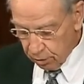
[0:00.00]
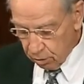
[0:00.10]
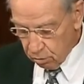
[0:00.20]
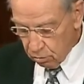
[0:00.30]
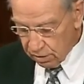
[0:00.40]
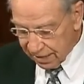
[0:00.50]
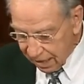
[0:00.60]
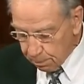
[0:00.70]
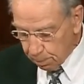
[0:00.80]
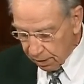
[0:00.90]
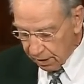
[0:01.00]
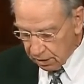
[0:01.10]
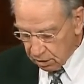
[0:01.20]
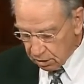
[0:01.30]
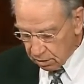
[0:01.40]
who's
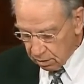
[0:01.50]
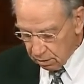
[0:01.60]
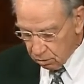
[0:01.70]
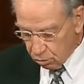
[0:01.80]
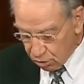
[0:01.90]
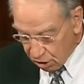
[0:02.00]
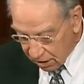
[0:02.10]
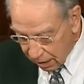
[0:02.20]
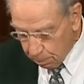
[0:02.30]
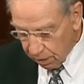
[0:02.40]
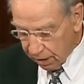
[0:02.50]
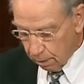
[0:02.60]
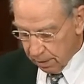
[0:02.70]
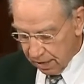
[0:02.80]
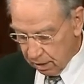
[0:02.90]
deeply
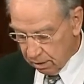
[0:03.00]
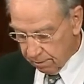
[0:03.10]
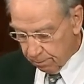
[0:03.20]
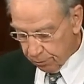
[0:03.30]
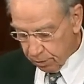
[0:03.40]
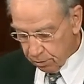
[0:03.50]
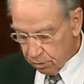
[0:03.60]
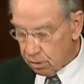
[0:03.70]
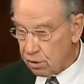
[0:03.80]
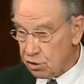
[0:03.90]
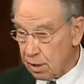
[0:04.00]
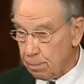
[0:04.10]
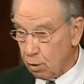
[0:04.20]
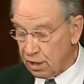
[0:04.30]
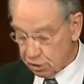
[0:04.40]
committed to the
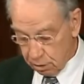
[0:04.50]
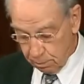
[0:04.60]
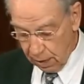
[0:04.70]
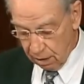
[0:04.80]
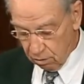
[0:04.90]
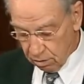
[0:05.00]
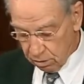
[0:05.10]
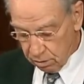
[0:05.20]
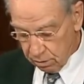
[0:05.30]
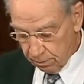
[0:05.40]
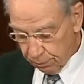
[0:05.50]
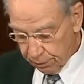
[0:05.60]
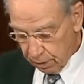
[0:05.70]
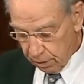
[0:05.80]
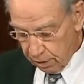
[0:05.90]
separation of powers.
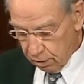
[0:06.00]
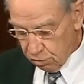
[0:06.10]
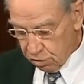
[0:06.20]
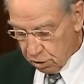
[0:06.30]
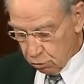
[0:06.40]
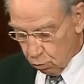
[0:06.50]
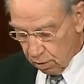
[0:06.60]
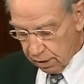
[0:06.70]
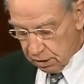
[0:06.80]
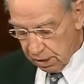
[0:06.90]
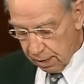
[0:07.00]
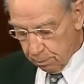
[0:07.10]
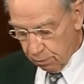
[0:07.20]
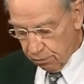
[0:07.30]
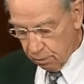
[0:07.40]
Here's just one
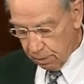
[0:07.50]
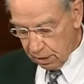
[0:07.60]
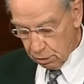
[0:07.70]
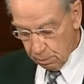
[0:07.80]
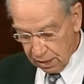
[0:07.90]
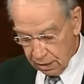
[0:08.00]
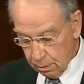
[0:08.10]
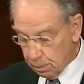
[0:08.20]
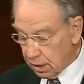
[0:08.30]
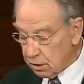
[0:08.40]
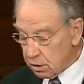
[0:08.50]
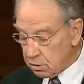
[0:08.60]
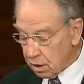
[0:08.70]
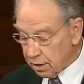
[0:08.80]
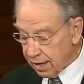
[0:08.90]
example from his many
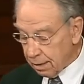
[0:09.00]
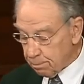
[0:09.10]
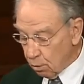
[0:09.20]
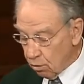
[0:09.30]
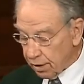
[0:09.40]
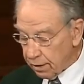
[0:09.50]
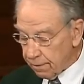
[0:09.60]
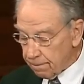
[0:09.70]
opinions on that point.